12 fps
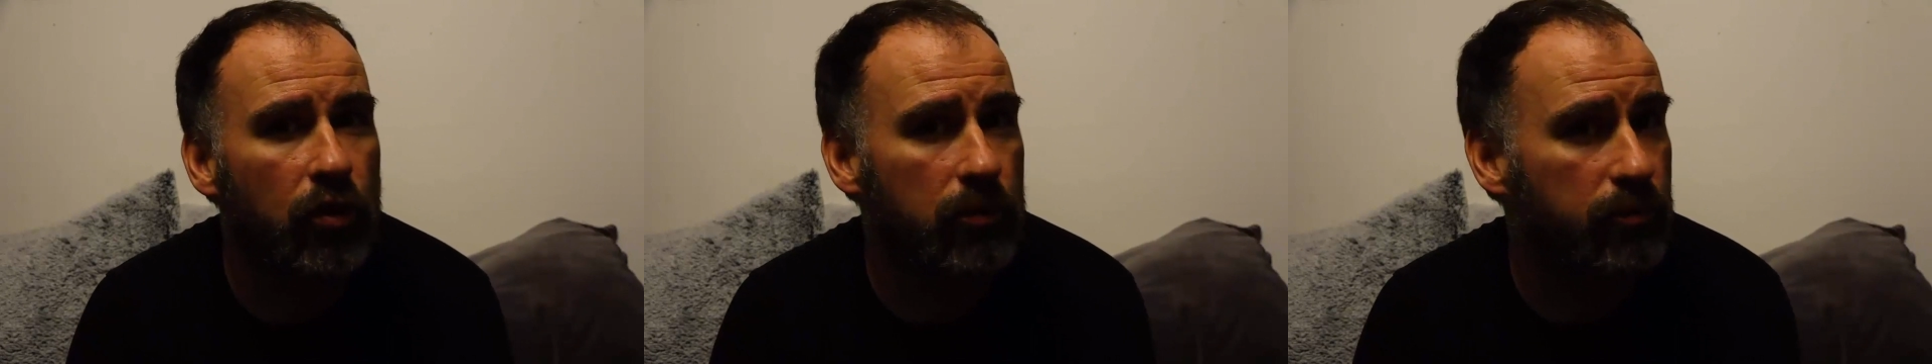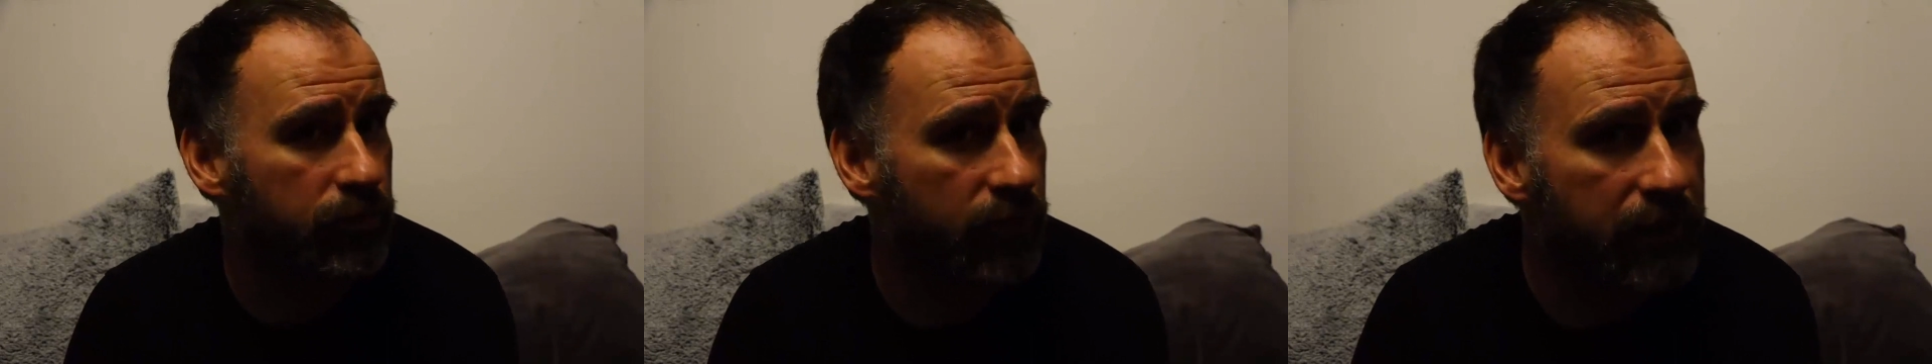or
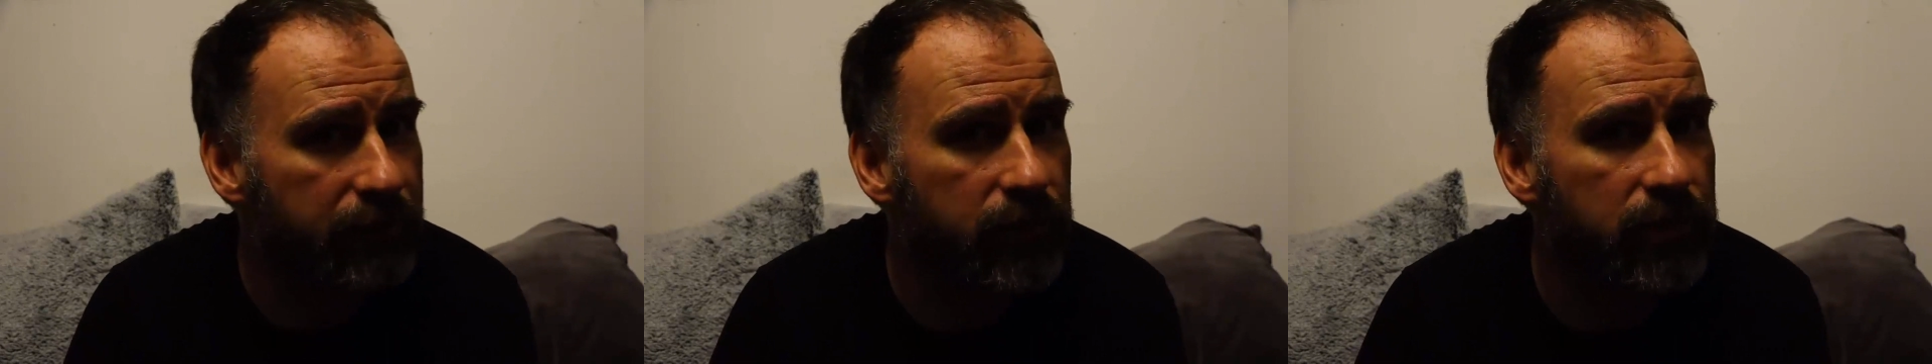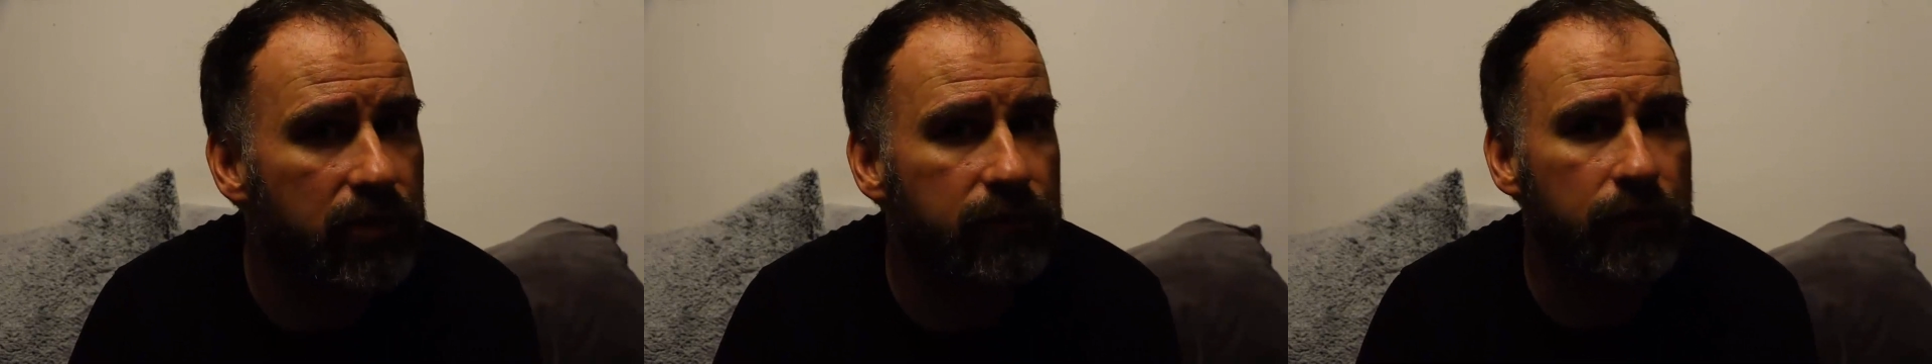the
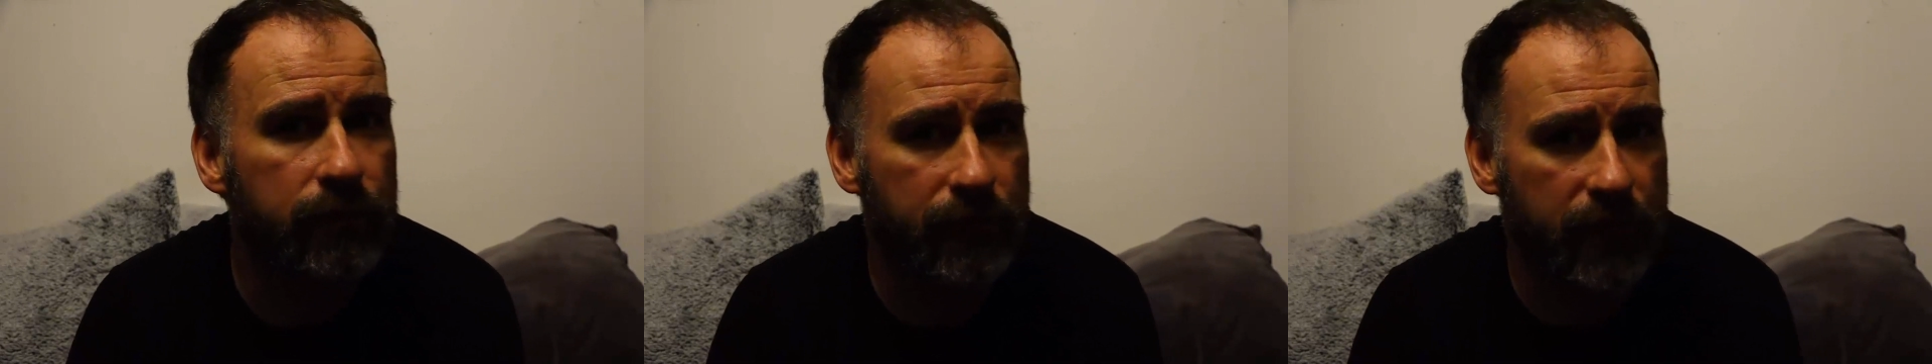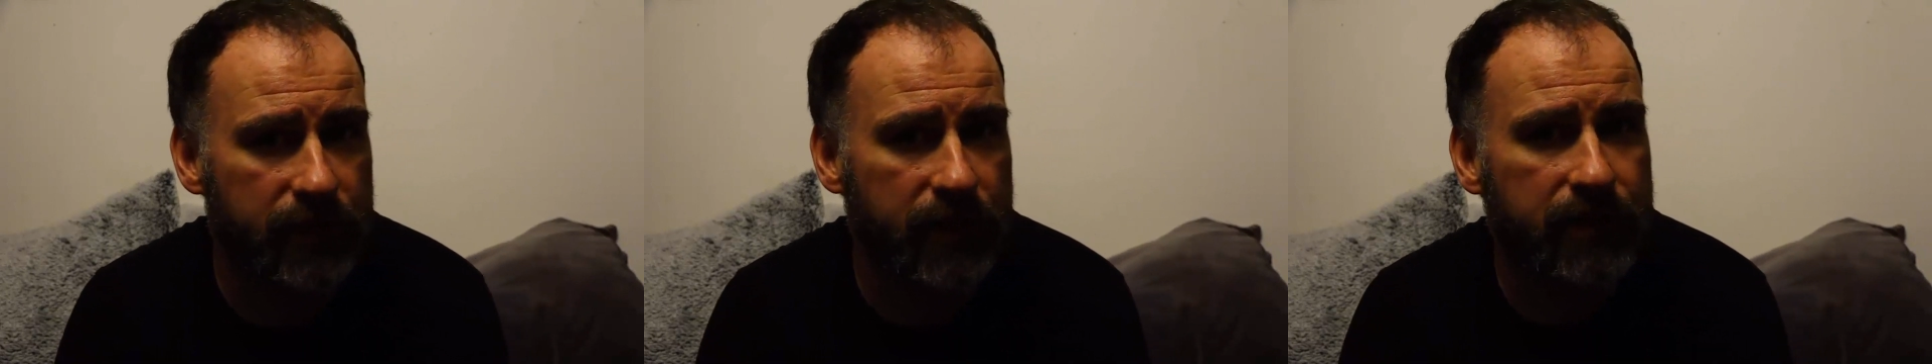preference for
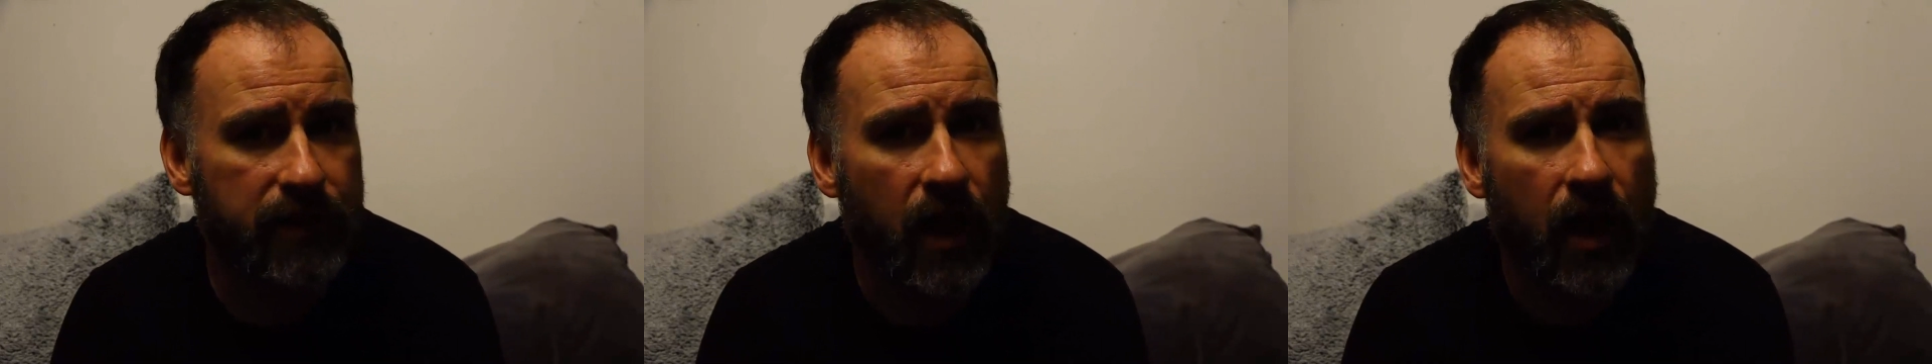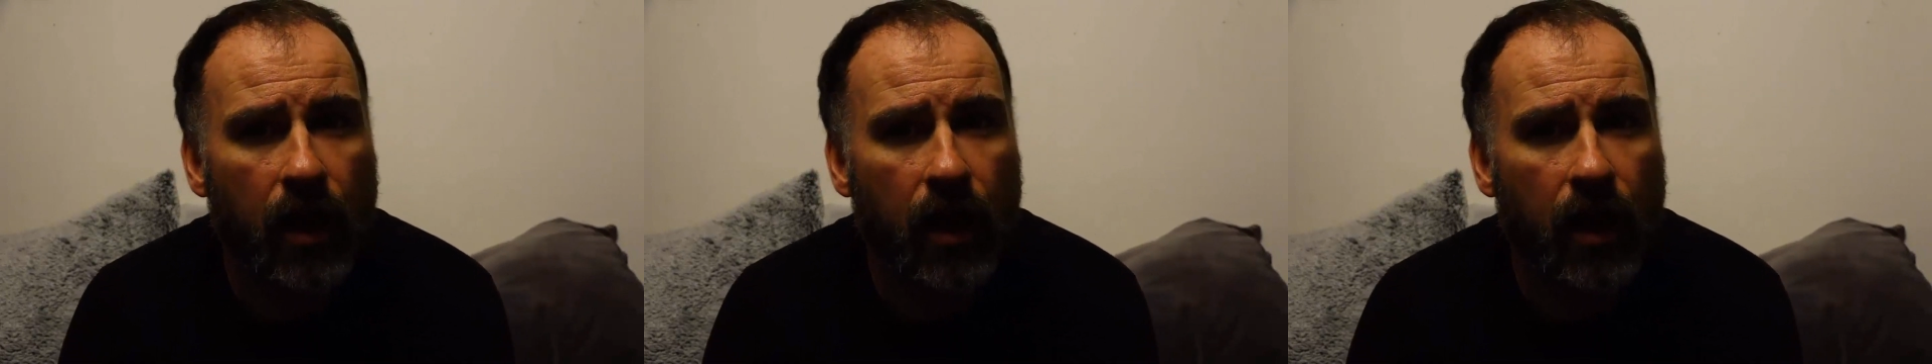physics,